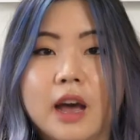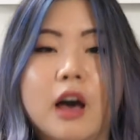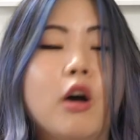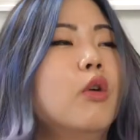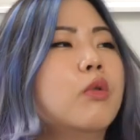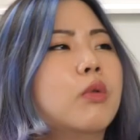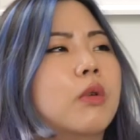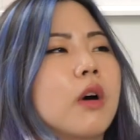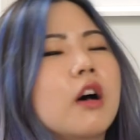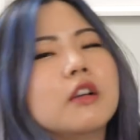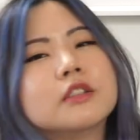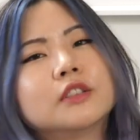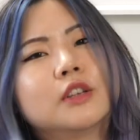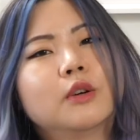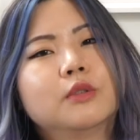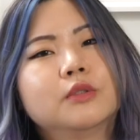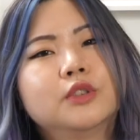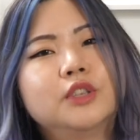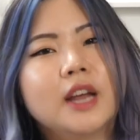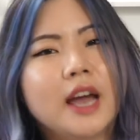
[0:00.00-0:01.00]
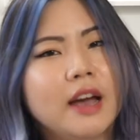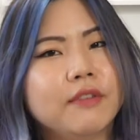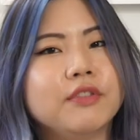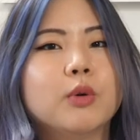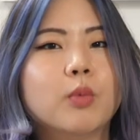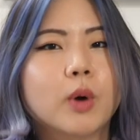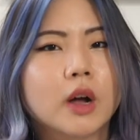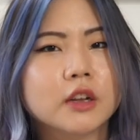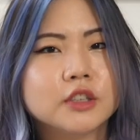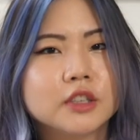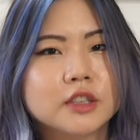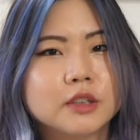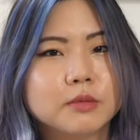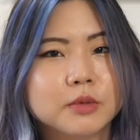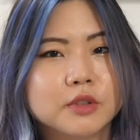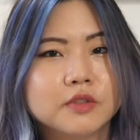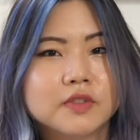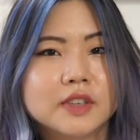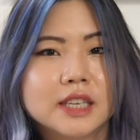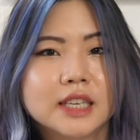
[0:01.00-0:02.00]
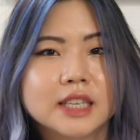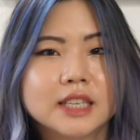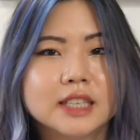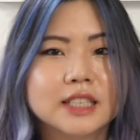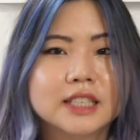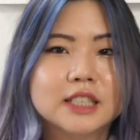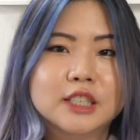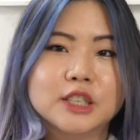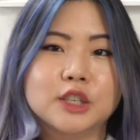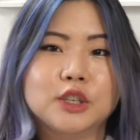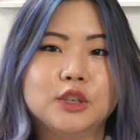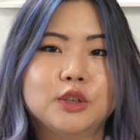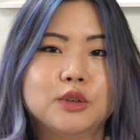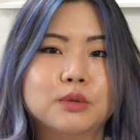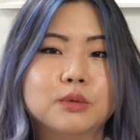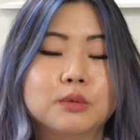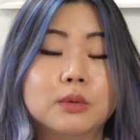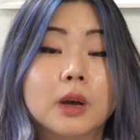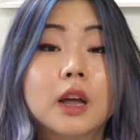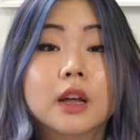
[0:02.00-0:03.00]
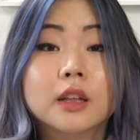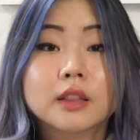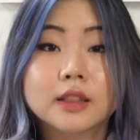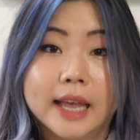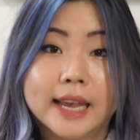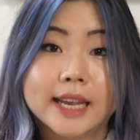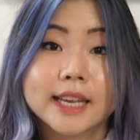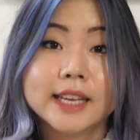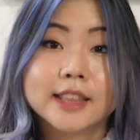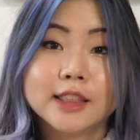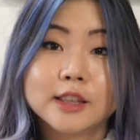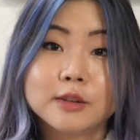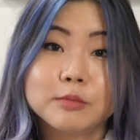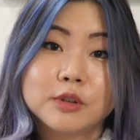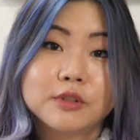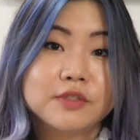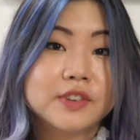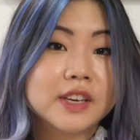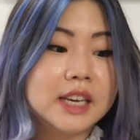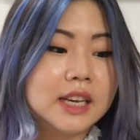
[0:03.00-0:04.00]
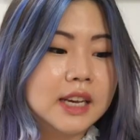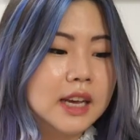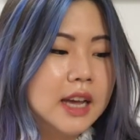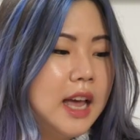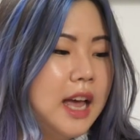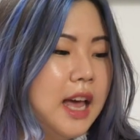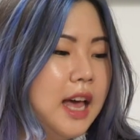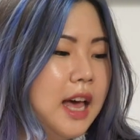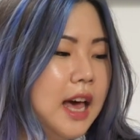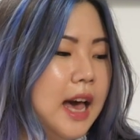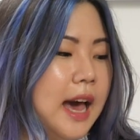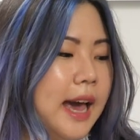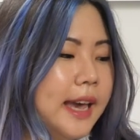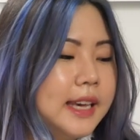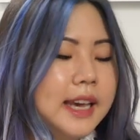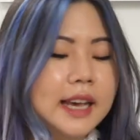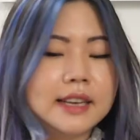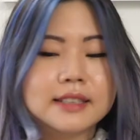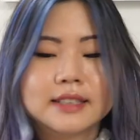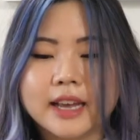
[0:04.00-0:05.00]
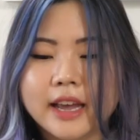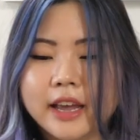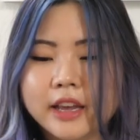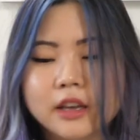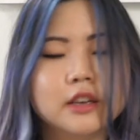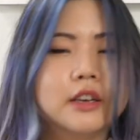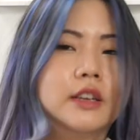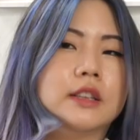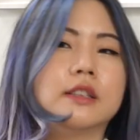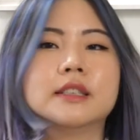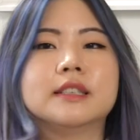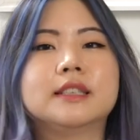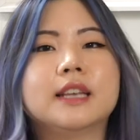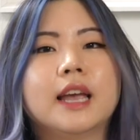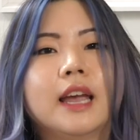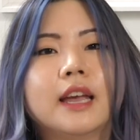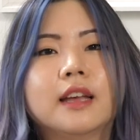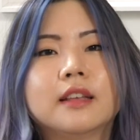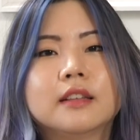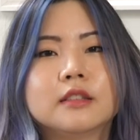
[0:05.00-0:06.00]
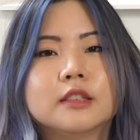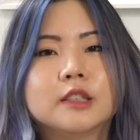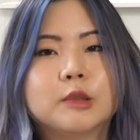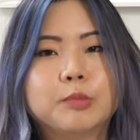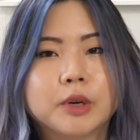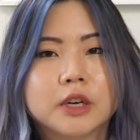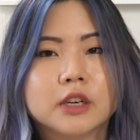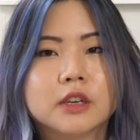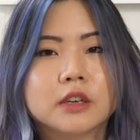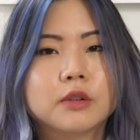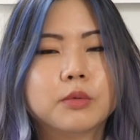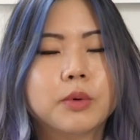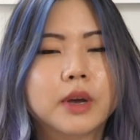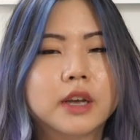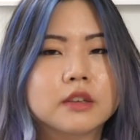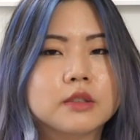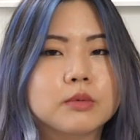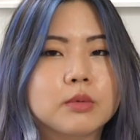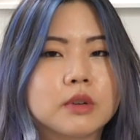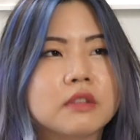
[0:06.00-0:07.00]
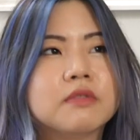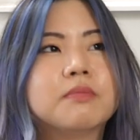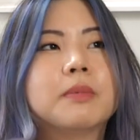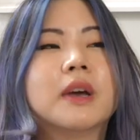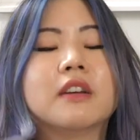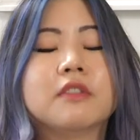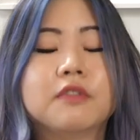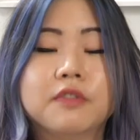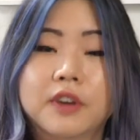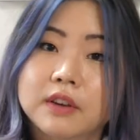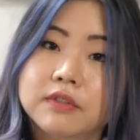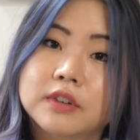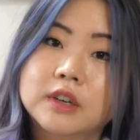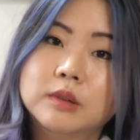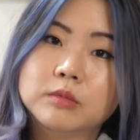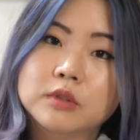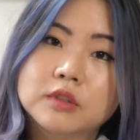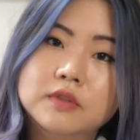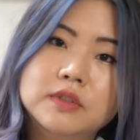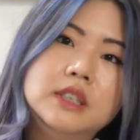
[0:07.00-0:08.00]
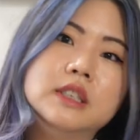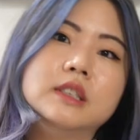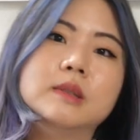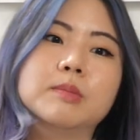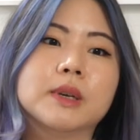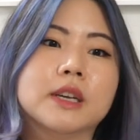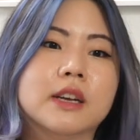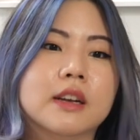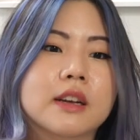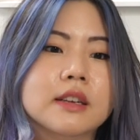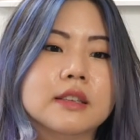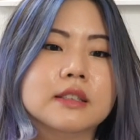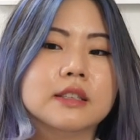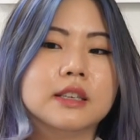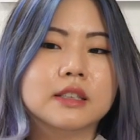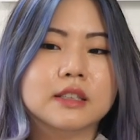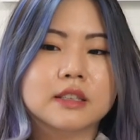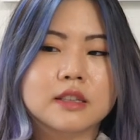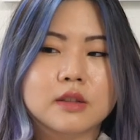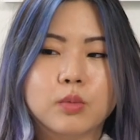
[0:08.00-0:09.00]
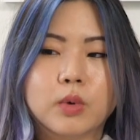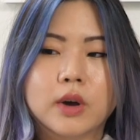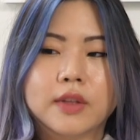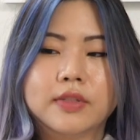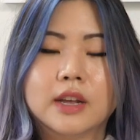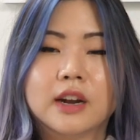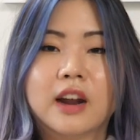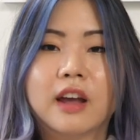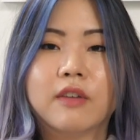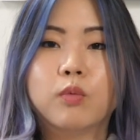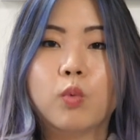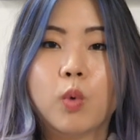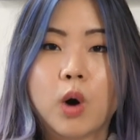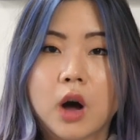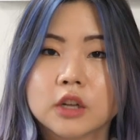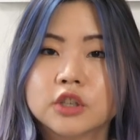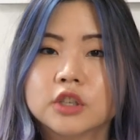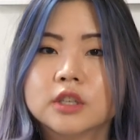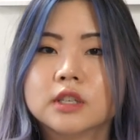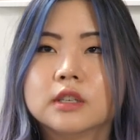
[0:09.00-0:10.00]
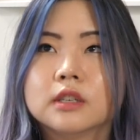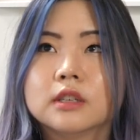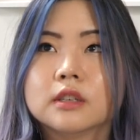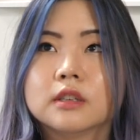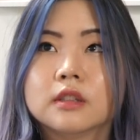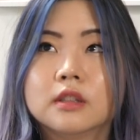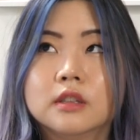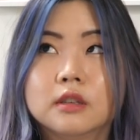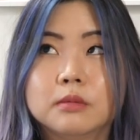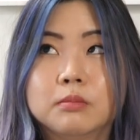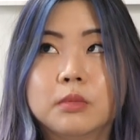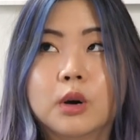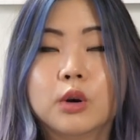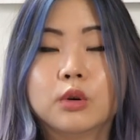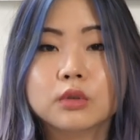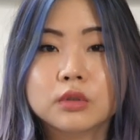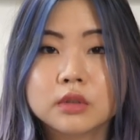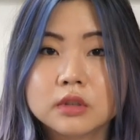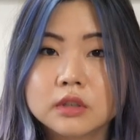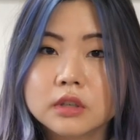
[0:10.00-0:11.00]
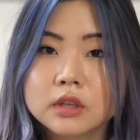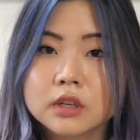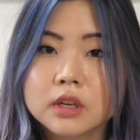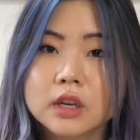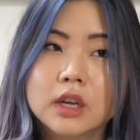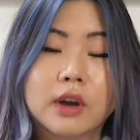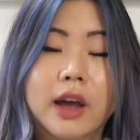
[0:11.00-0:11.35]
Oh, also, have you watched the movie? Do you like the movie? I guess I can say Spirited Away is one of my favorite movies because it's the one that I've watched the most.